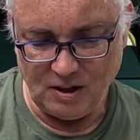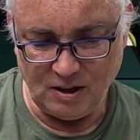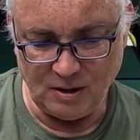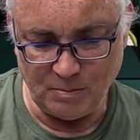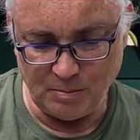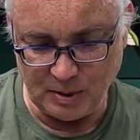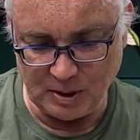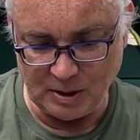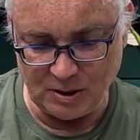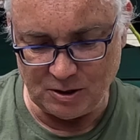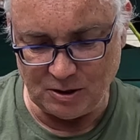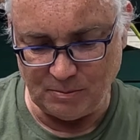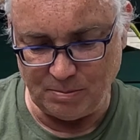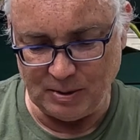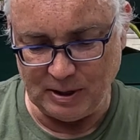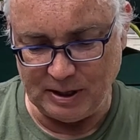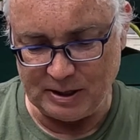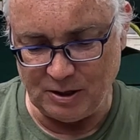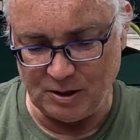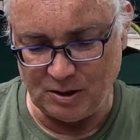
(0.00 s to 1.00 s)
your pizza
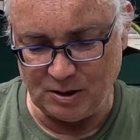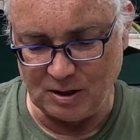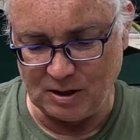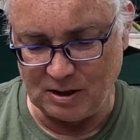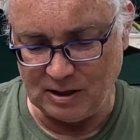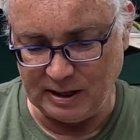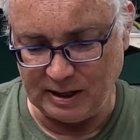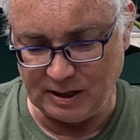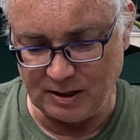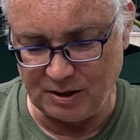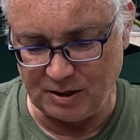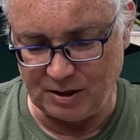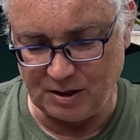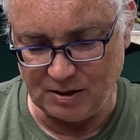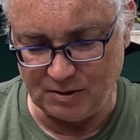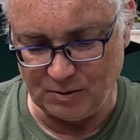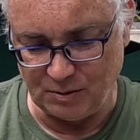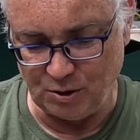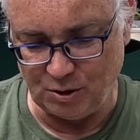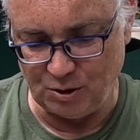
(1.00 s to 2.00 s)
plate. Just clicks,
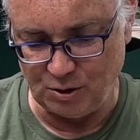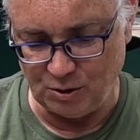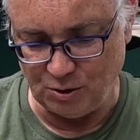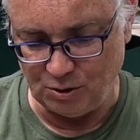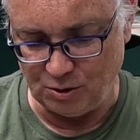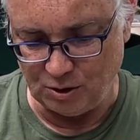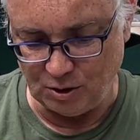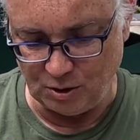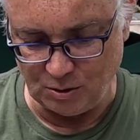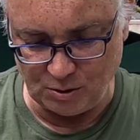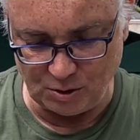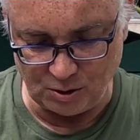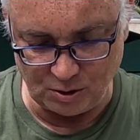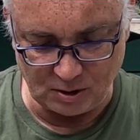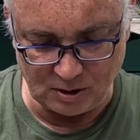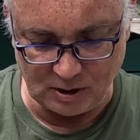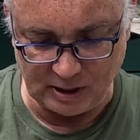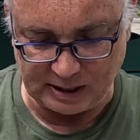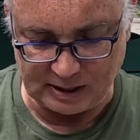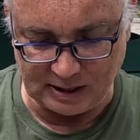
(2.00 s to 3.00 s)
or should
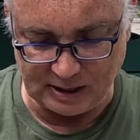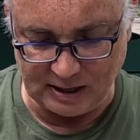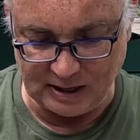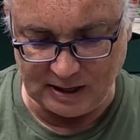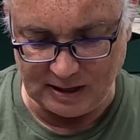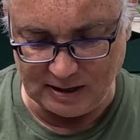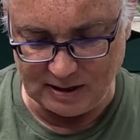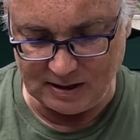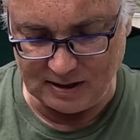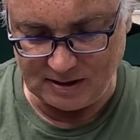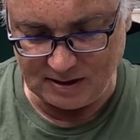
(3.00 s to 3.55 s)
click in